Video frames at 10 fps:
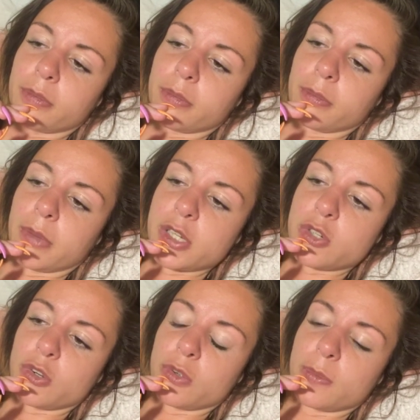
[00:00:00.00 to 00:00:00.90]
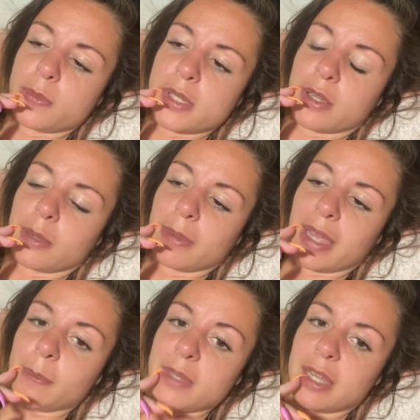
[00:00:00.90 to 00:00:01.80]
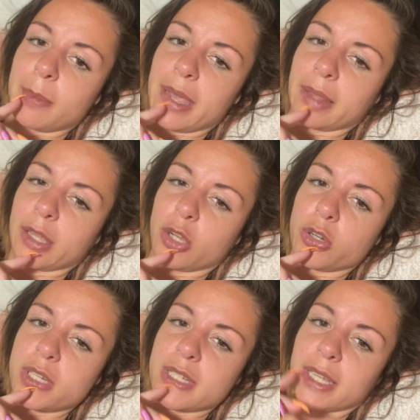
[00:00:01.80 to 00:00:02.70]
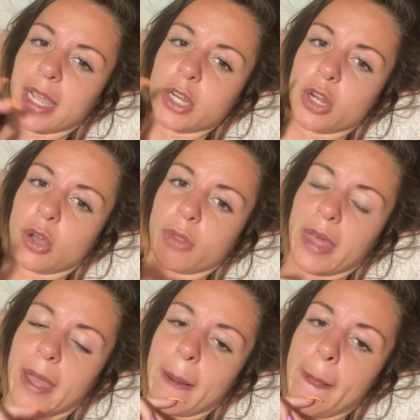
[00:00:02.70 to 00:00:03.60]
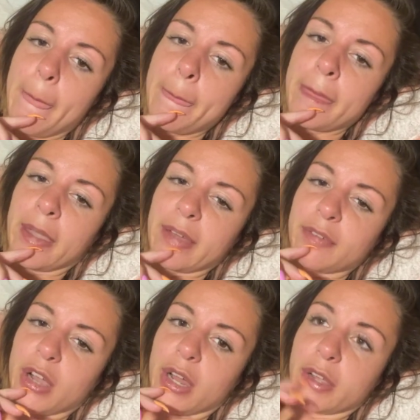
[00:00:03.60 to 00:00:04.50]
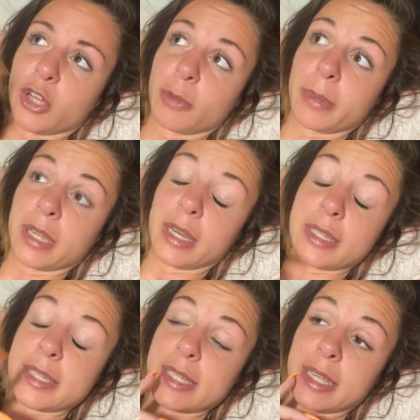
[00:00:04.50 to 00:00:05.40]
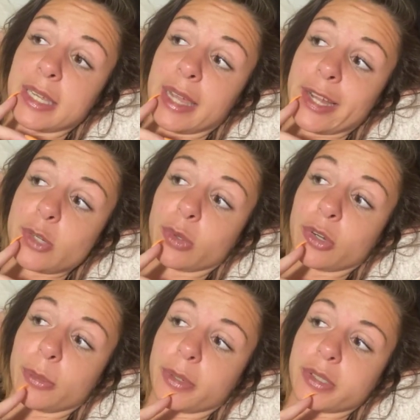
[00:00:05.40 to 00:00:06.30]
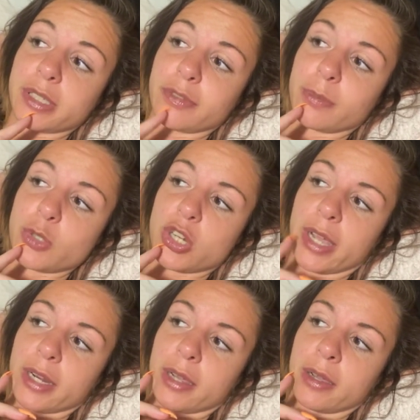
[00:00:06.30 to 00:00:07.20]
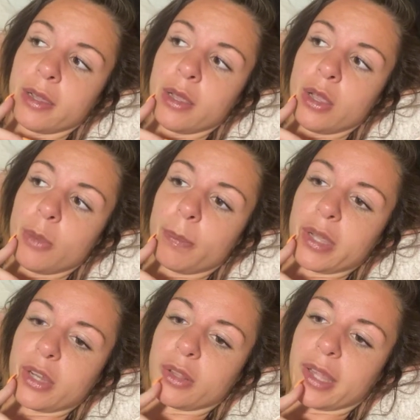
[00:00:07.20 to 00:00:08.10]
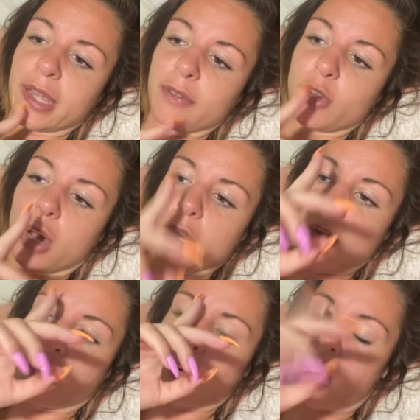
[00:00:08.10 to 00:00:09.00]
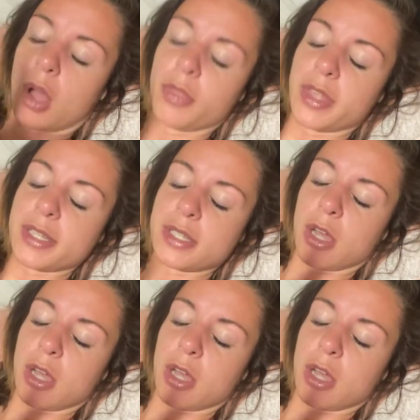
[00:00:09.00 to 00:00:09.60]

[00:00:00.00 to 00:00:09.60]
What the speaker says: mushrooms. It could be MDMA. Like you're just like, I know that I could be tea, natural herbal tea from China, but you're like, I've got to go on this